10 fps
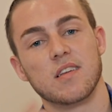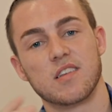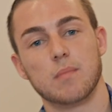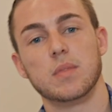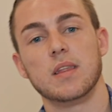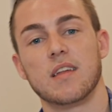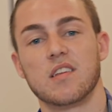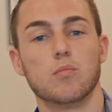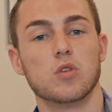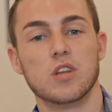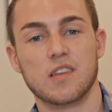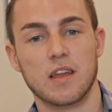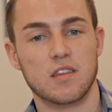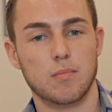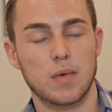something that someone
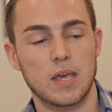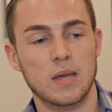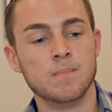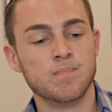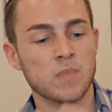sent to me,